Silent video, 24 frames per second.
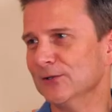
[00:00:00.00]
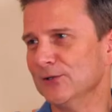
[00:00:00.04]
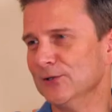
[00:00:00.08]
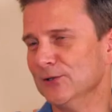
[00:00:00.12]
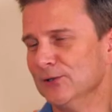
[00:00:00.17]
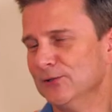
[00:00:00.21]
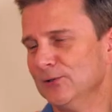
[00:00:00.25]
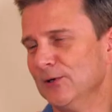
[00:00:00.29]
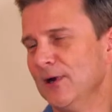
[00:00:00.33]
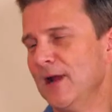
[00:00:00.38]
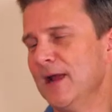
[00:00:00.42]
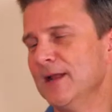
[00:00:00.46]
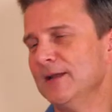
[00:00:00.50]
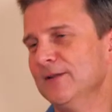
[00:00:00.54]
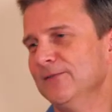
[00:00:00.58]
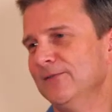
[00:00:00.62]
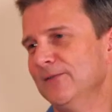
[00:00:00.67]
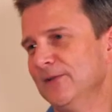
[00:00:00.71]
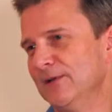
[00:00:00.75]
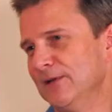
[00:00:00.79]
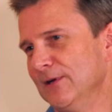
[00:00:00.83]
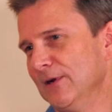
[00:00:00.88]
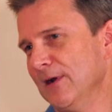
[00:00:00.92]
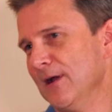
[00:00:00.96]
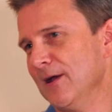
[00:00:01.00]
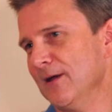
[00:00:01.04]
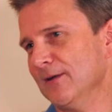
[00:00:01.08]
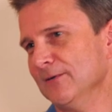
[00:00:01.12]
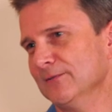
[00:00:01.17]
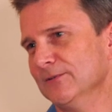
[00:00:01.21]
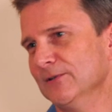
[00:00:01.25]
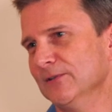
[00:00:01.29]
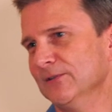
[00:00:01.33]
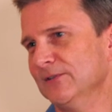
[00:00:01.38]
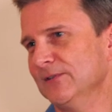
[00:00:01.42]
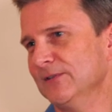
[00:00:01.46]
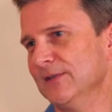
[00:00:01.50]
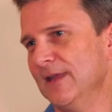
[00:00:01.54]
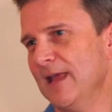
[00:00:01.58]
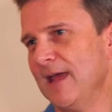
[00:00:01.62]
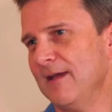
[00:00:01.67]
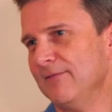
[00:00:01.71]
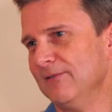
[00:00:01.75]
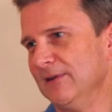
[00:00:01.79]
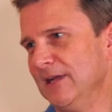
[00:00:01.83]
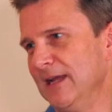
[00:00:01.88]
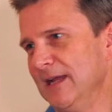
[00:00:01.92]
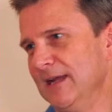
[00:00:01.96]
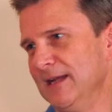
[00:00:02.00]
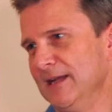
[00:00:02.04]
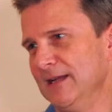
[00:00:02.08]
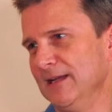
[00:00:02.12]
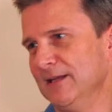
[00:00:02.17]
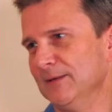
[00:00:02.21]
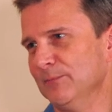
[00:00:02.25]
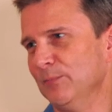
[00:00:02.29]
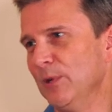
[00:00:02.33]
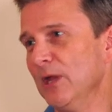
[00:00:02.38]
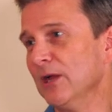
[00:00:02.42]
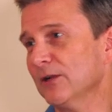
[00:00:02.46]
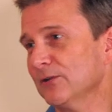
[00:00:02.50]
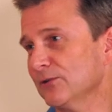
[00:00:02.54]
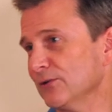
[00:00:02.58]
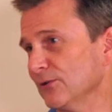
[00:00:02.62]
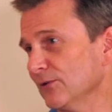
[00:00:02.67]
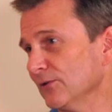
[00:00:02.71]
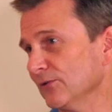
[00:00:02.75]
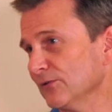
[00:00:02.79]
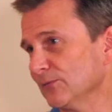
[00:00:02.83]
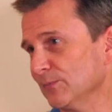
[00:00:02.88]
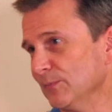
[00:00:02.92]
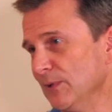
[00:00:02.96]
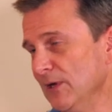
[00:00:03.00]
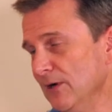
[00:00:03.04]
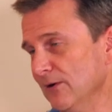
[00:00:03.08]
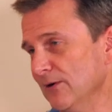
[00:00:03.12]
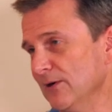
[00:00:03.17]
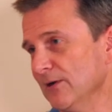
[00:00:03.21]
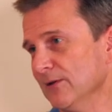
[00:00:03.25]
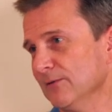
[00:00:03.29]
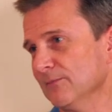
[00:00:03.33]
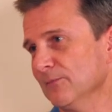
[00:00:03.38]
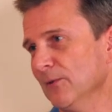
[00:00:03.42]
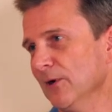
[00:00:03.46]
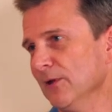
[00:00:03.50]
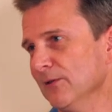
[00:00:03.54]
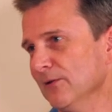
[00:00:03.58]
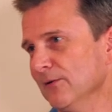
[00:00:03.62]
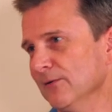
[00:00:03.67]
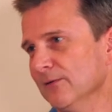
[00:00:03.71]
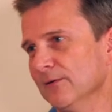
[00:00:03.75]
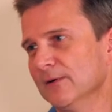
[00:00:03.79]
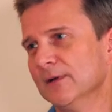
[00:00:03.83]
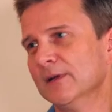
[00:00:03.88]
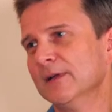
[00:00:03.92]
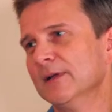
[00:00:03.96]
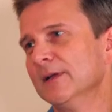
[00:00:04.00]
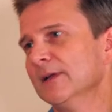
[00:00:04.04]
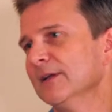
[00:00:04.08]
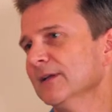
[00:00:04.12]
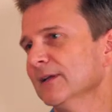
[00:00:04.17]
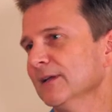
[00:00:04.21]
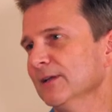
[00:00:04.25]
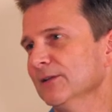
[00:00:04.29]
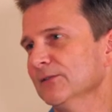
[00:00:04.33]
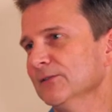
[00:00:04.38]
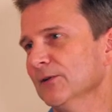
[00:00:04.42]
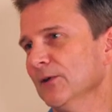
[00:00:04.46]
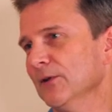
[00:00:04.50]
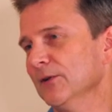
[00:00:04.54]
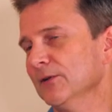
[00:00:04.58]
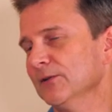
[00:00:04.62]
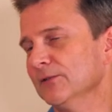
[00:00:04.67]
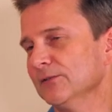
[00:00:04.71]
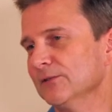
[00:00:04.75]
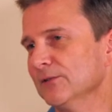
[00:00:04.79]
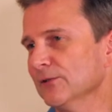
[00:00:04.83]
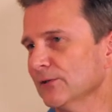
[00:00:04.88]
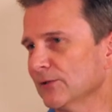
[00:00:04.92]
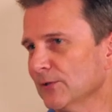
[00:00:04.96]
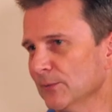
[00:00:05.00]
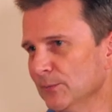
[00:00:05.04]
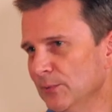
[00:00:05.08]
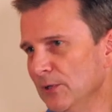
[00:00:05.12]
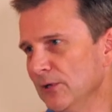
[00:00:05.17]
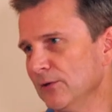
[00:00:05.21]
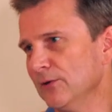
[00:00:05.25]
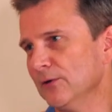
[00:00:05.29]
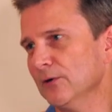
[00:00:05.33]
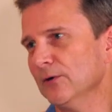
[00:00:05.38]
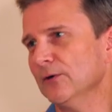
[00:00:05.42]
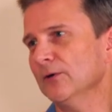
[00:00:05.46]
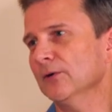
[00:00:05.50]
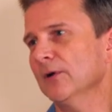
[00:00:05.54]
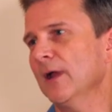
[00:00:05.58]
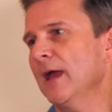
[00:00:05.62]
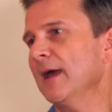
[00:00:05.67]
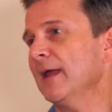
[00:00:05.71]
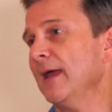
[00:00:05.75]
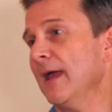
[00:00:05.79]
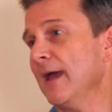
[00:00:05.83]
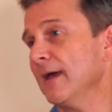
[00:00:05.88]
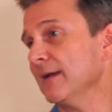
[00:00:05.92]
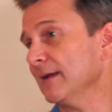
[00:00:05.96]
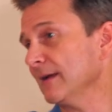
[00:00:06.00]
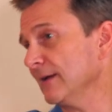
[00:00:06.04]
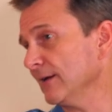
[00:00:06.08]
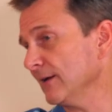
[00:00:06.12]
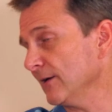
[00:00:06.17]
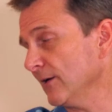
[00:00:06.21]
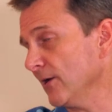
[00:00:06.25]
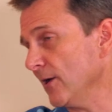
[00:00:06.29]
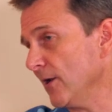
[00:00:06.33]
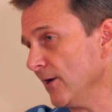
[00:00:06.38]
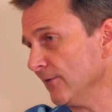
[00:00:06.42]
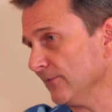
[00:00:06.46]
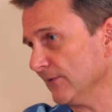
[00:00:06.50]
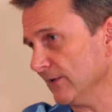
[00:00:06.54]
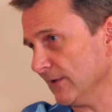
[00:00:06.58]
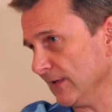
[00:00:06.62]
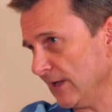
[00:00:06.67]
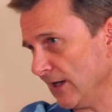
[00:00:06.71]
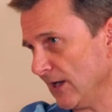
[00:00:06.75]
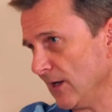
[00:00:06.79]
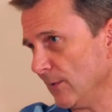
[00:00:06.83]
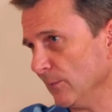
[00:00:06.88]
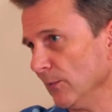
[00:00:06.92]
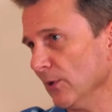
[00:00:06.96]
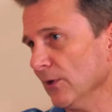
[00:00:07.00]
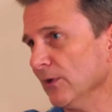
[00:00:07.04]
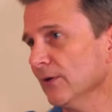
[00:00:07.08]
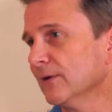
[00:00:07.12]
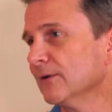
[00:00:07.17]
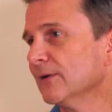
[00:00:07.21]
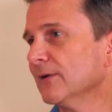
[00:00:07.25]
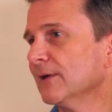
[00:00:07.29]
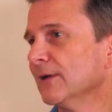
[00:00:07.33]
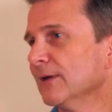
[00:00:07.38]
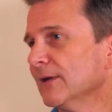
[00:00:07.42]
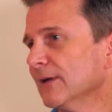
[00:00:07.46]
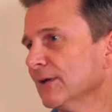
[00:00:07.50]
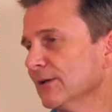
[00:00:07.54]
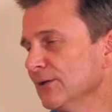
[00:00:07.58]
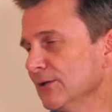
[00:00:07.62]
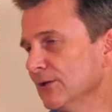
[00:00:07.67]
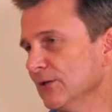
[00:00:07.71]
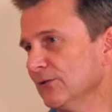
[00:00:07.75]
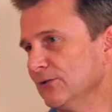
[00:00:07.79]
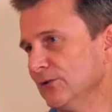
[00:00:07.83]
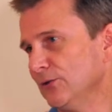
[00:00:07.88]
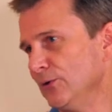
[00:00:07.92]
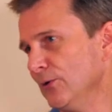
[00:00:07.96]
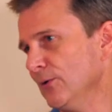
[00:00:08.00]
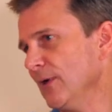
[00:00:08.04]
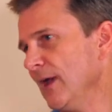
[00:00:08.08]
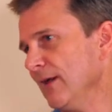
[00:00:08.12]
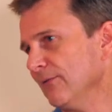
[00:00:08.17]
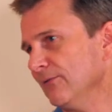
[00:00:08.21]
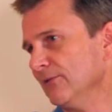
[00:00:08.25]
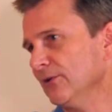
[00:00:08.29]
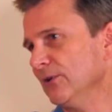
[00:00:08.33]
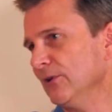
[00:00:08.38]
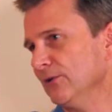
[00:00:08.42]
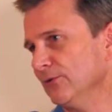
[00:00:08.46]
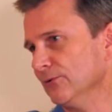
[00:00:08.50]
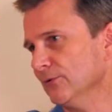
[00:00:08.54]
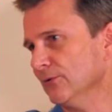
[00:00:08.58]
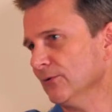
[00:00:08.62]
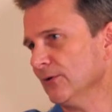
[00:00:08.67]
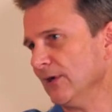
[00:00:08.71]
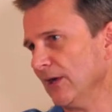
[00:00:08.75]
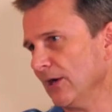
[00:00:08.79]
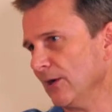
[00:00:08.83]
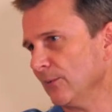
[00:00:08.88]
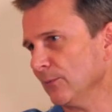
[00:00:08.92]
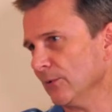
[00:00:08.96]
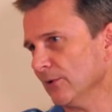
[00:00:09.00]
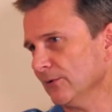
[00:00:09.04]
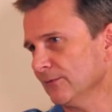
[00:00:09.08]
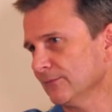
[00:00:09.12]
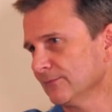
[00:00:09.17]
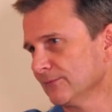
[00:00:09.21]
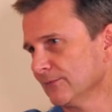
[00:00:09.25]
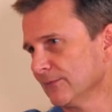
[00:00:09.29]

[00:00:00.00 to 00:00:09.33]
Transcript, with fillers: you're trying to figure out just navigating pictures, period, whether it's on your computer, how, how to get it off the camera, because you do have a digital camera.